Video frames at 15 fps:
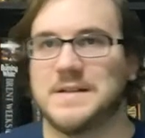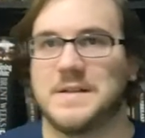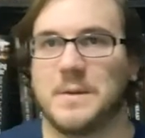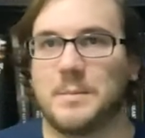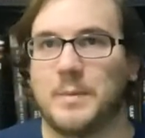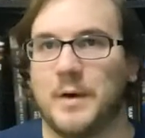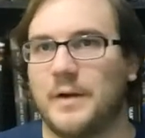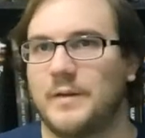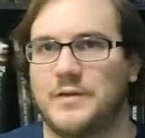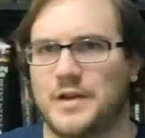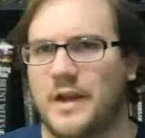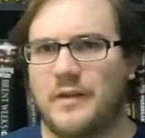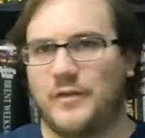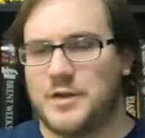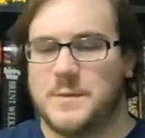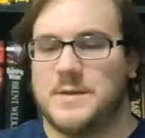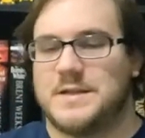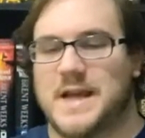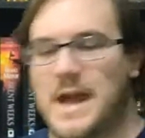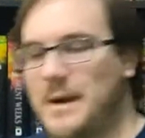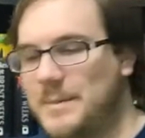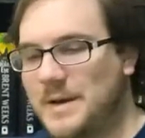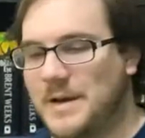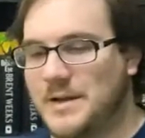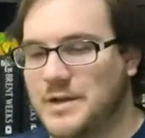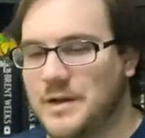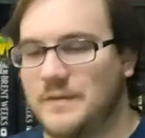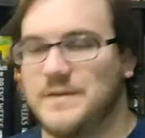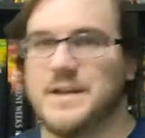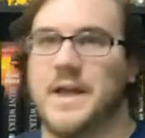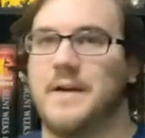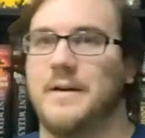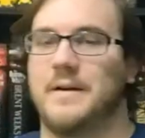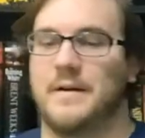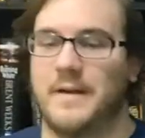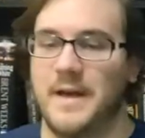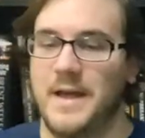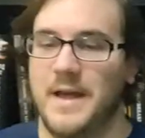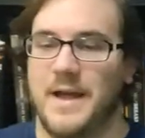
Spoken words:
So Boiled Jellyfish was tagged by Shelf Centered.